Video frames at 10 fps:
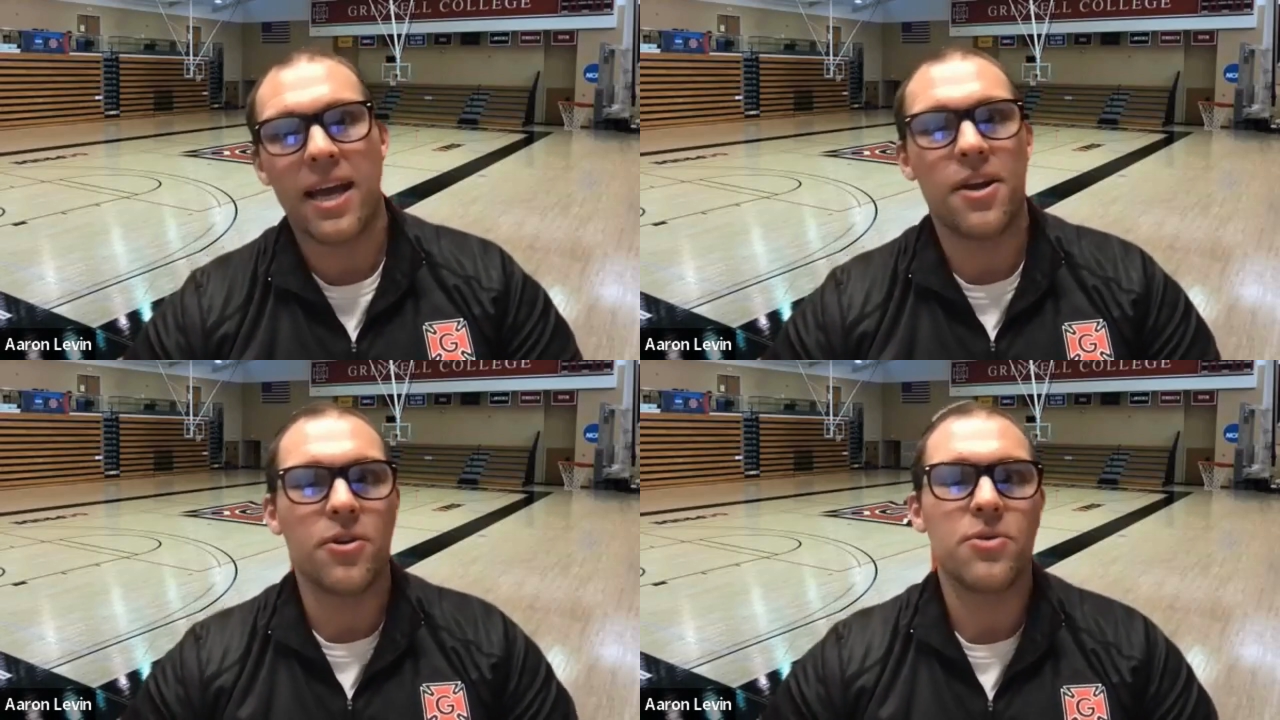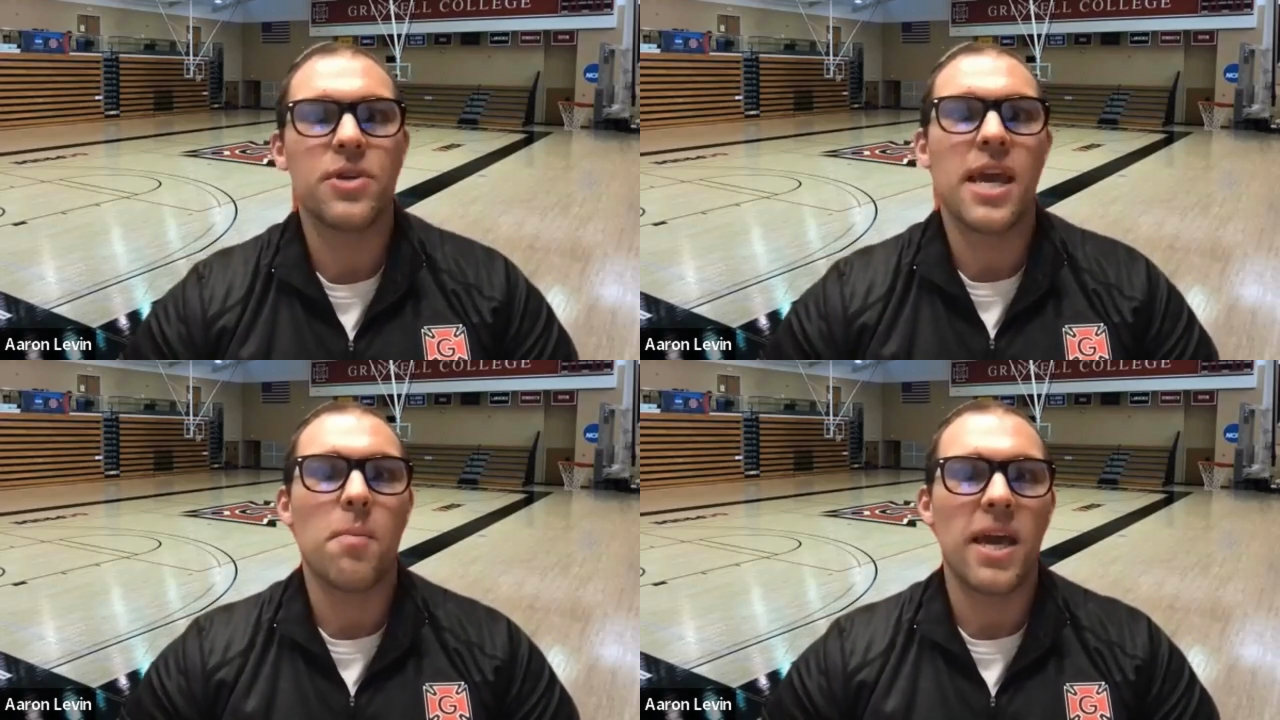I know you
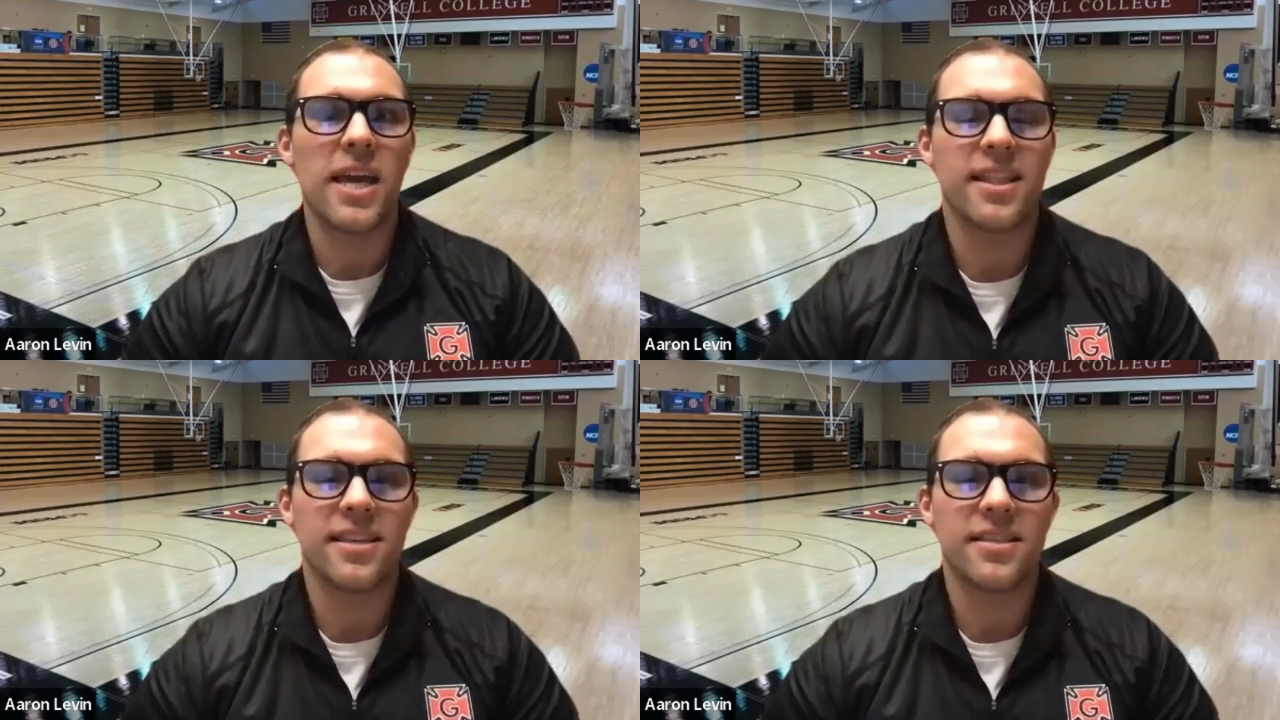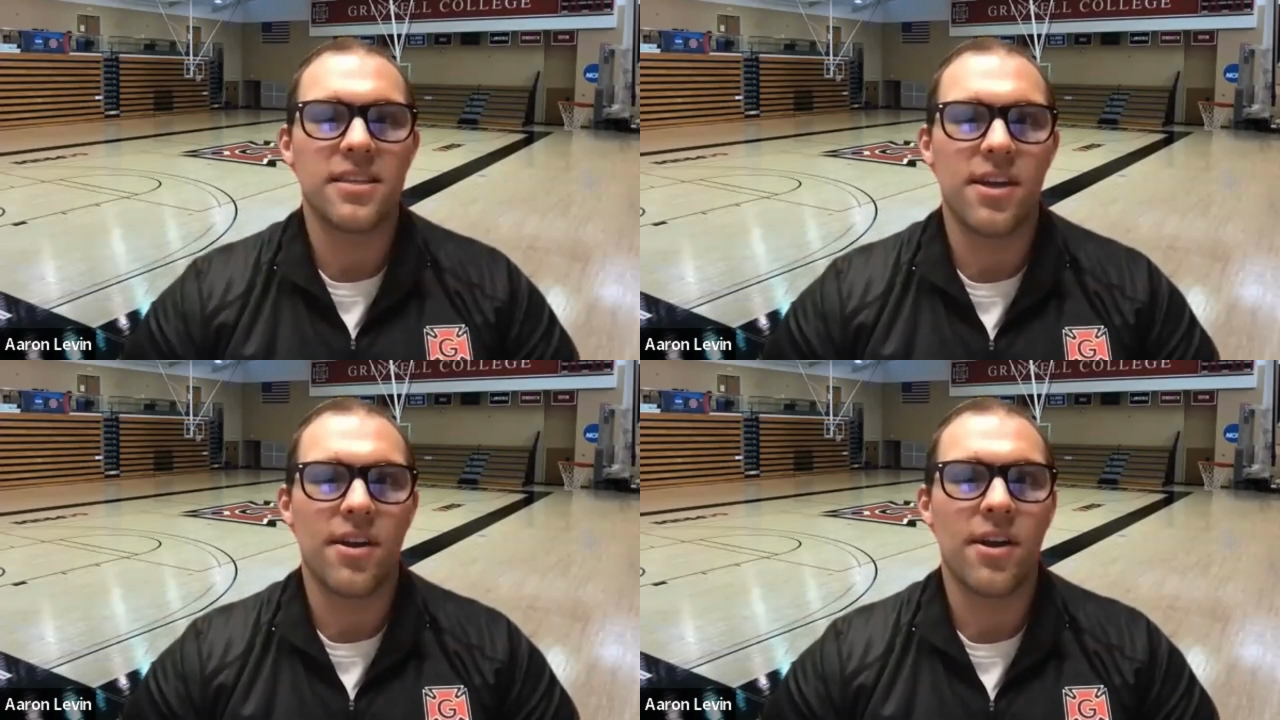can't make it this
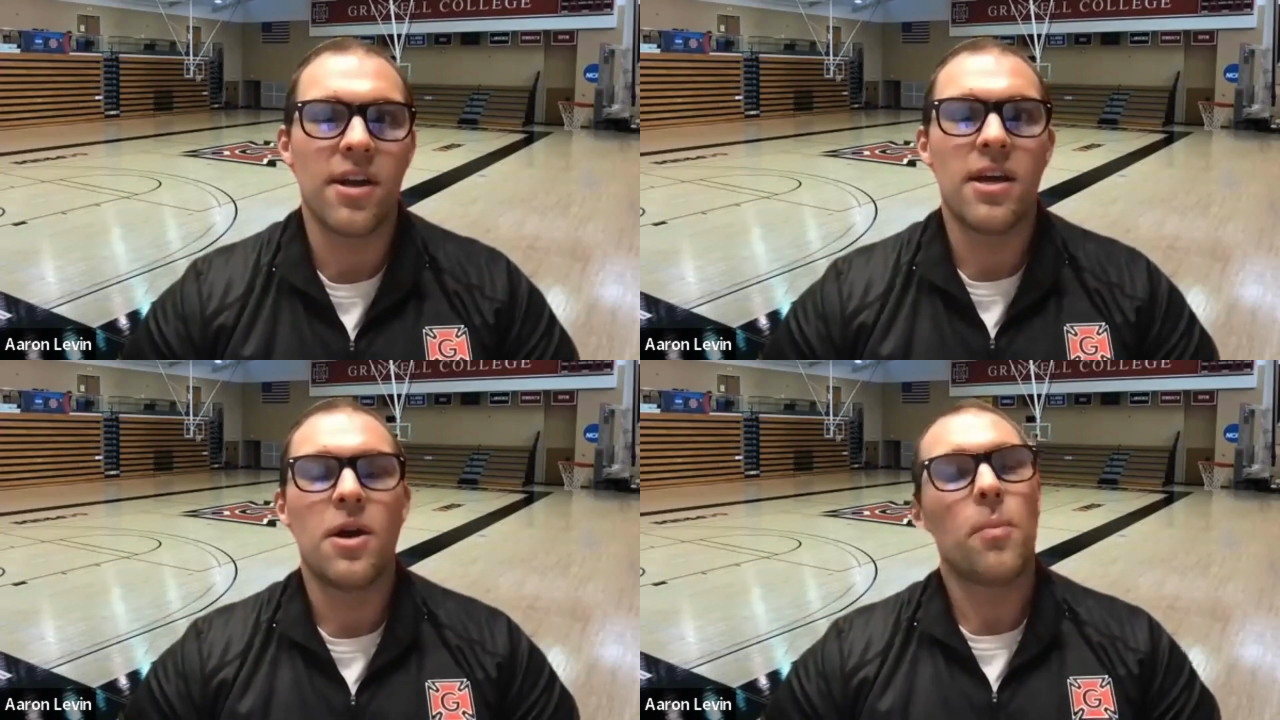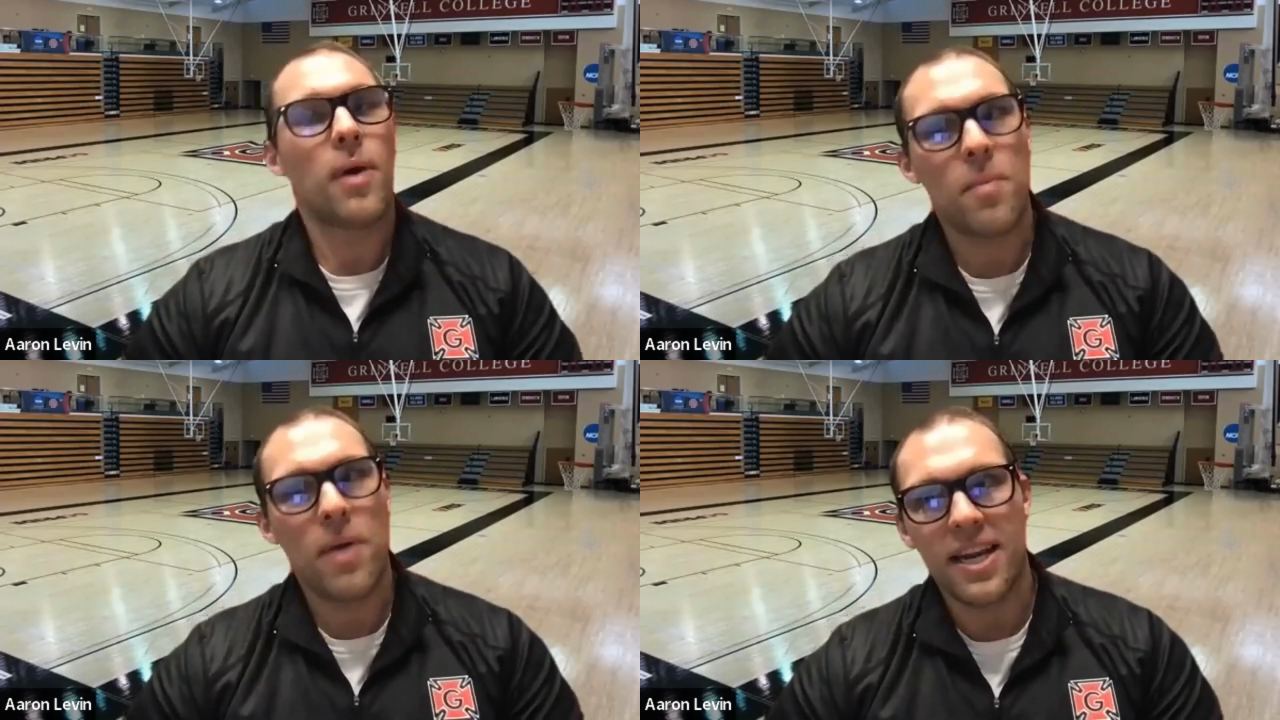year,
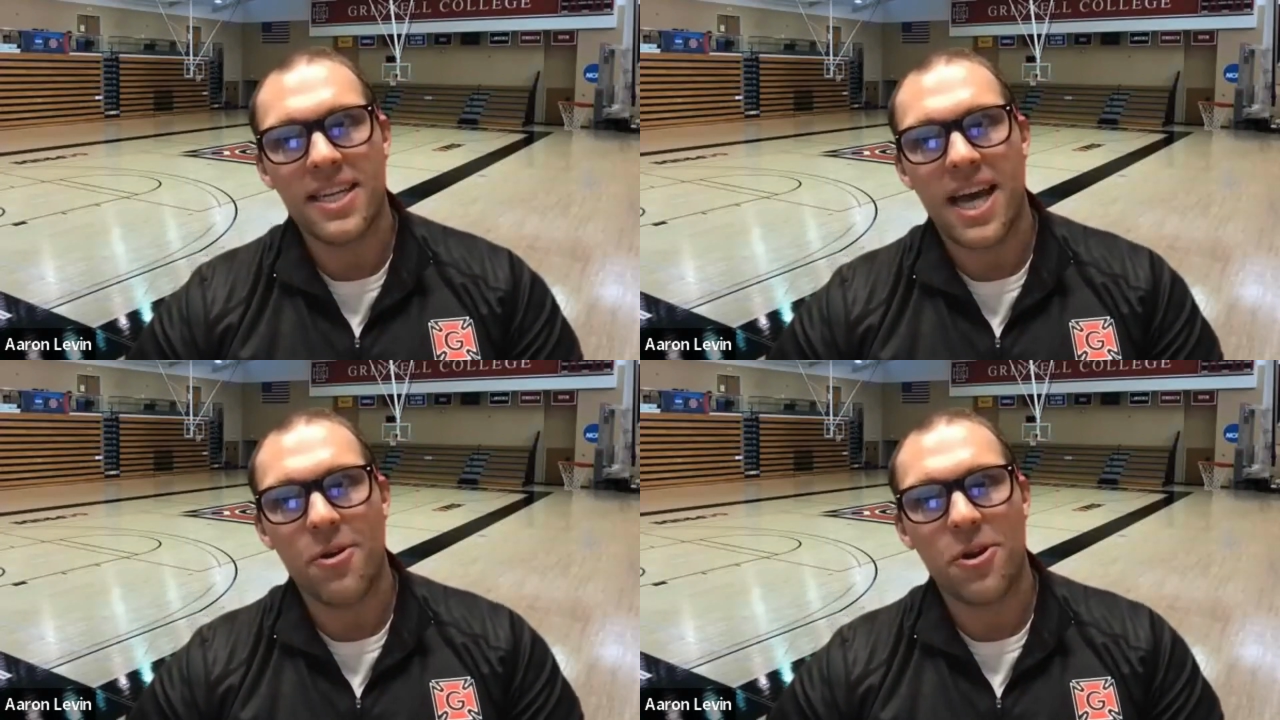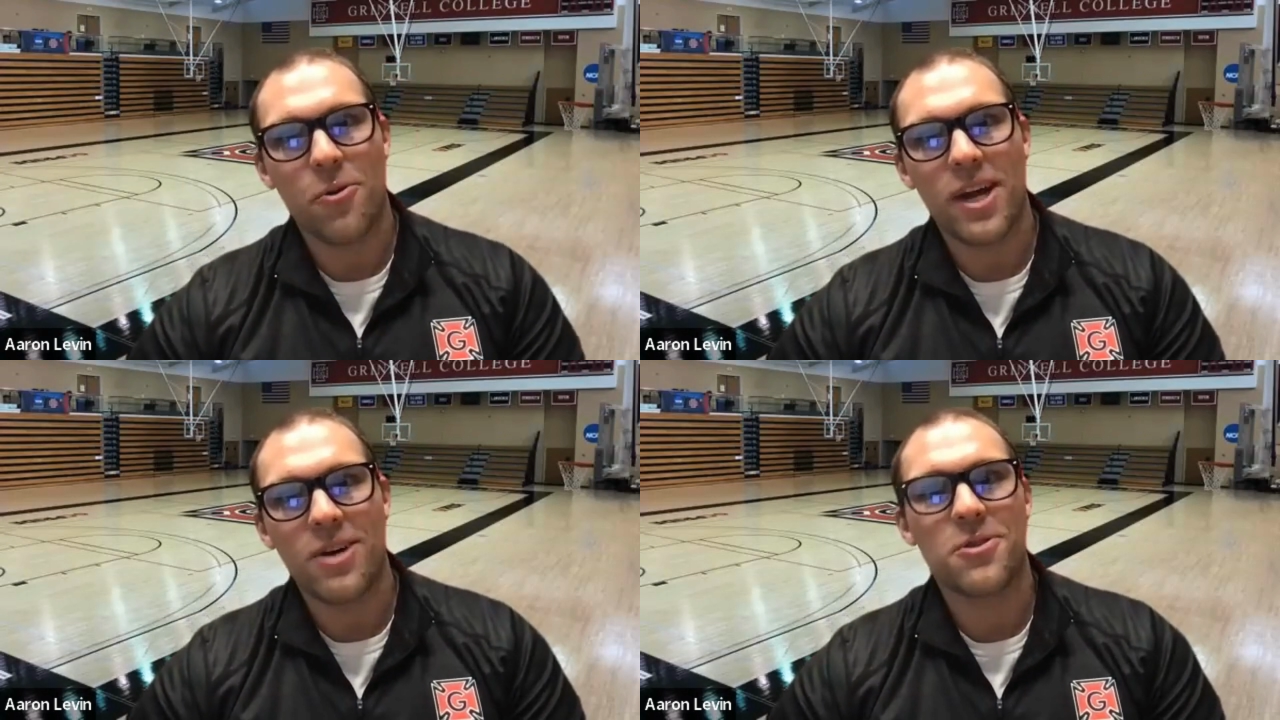but I'm heading down to
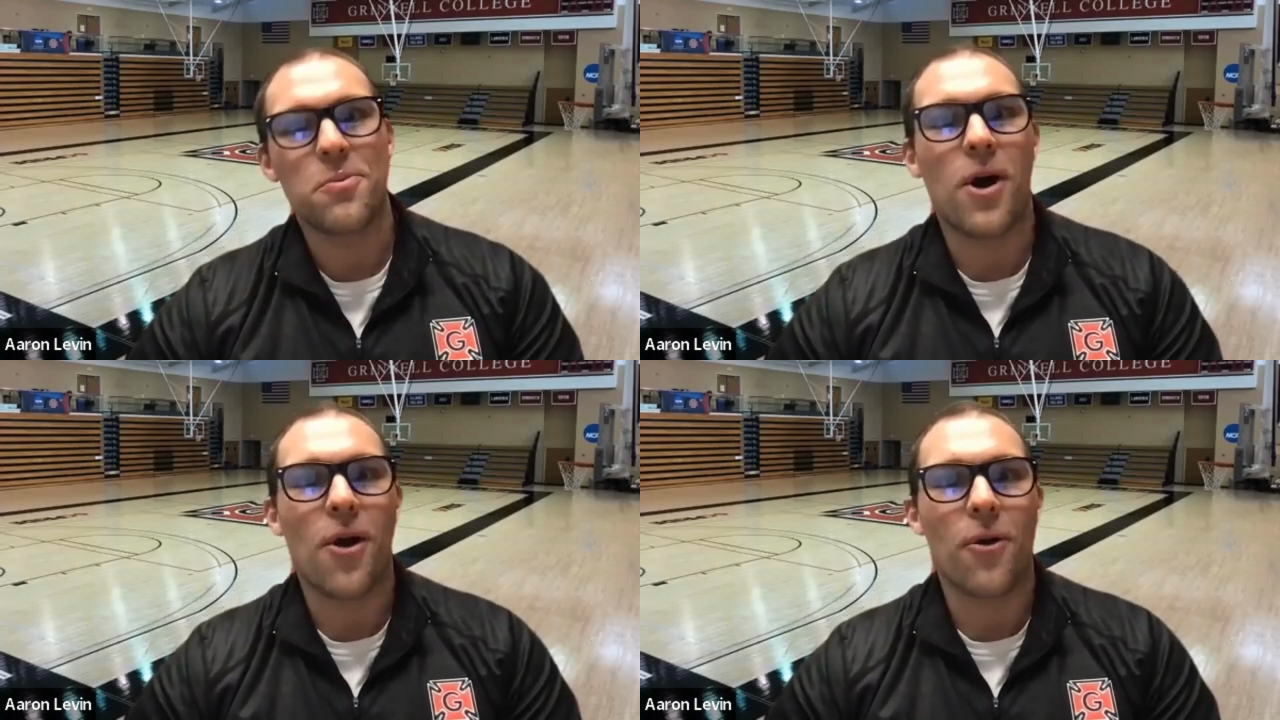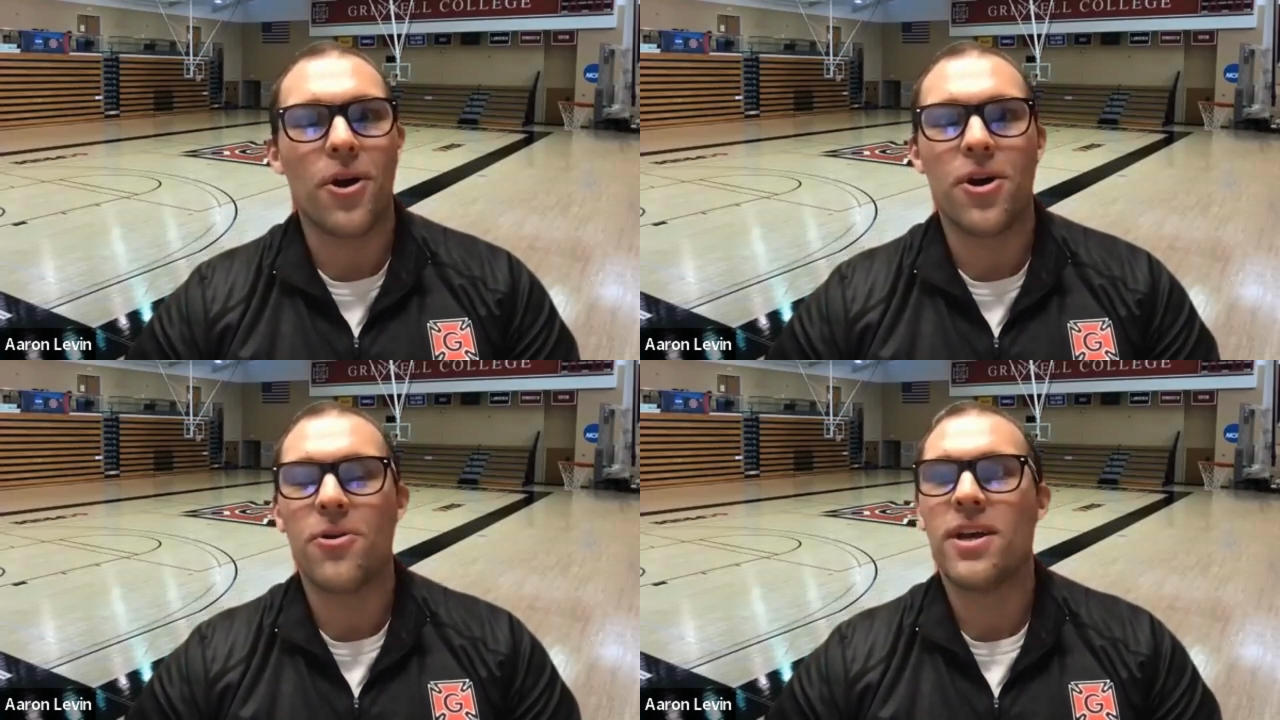Grinnell
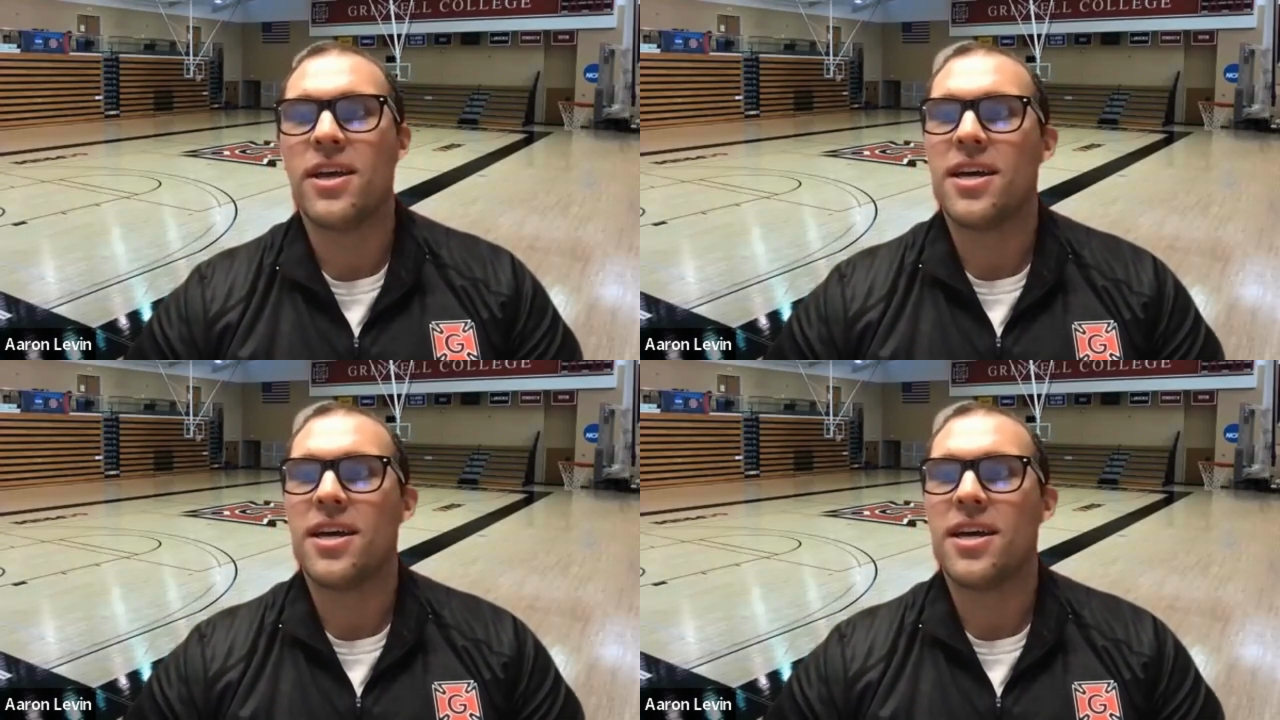tomorrow.